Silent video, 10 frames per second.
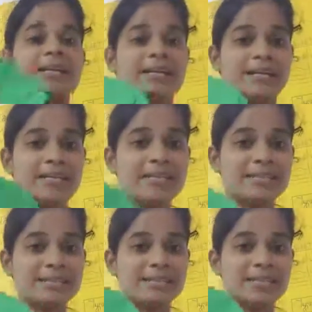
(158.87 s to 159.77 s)

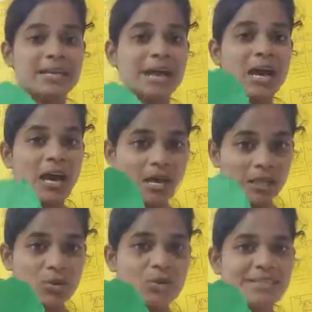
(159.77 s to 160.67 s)
trees
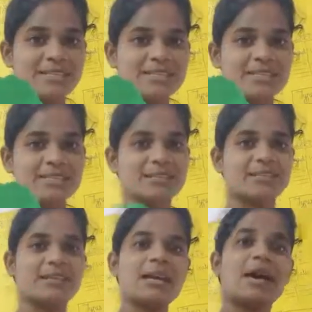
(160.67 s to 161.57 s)
around us,
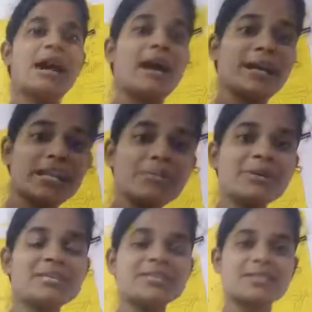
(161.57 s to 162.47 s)

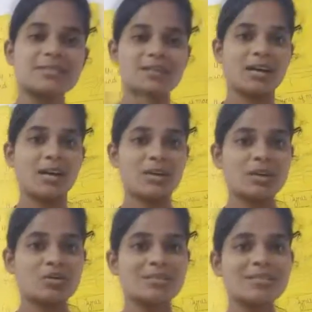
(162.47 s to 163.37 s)
animals
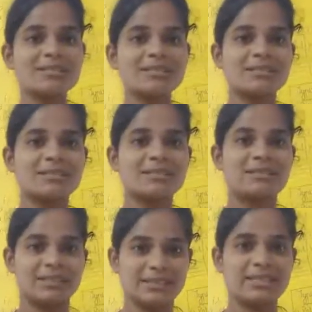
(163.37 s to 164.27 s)
around us,
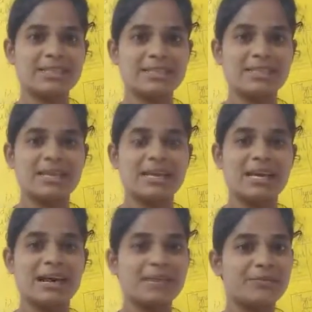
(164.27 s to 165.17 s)
yes,
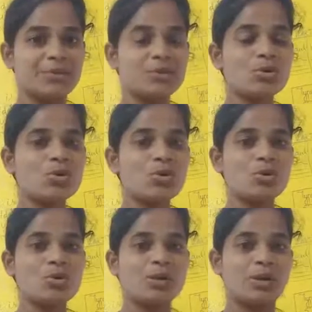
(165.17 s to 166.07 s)
and we do
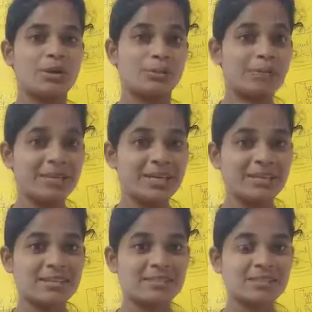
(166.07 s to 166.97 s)

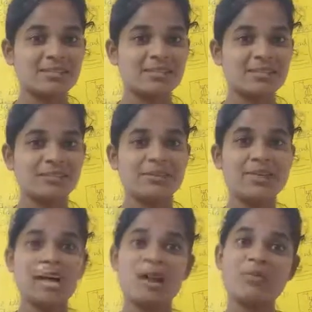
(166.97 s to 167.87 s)
breathe, we
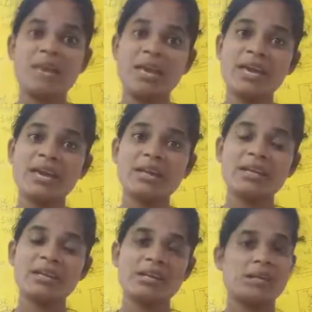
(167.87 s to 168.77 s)
have air,
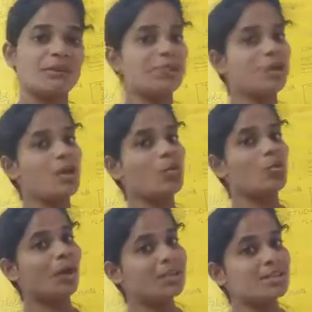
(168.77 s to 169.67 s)
we have
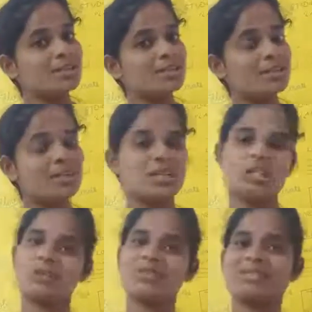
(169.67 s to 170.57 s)
water
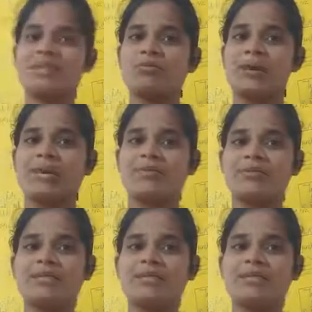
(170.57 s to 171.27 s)
to survive.